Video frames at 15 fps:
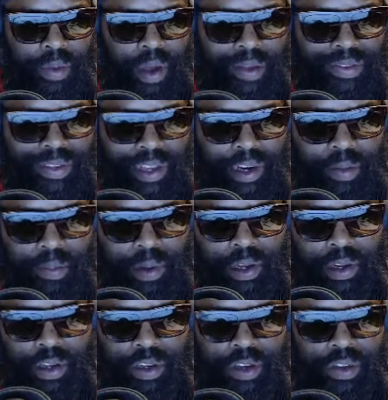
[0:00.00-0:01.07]
I've seen them,
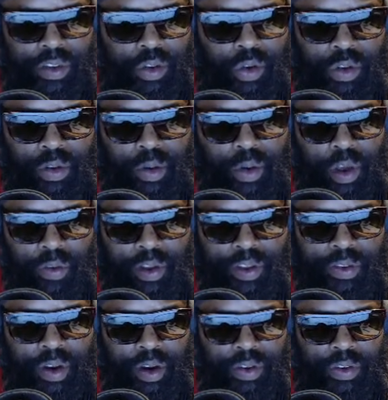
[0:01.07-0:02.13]
but just in doing some quick
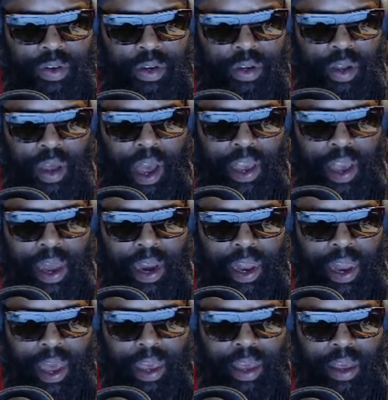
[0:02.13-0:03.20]
research, I kind of
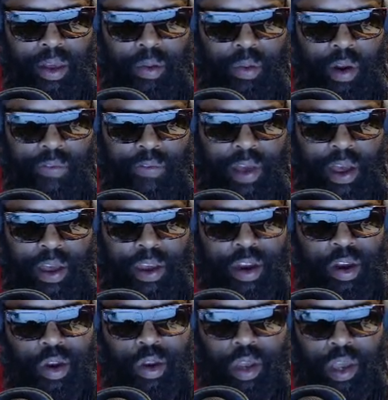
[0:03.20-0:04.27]
like what I found
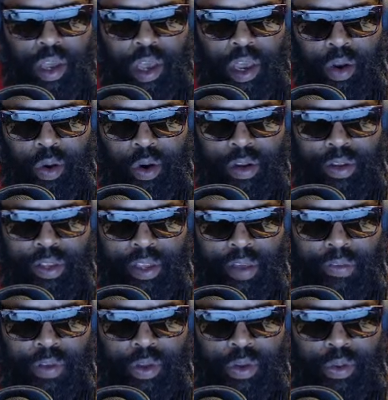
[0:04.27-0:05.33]
here in order to
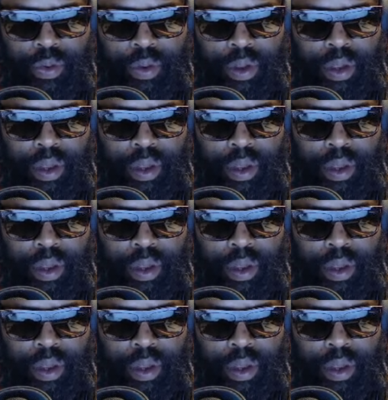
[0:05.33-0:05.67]
give you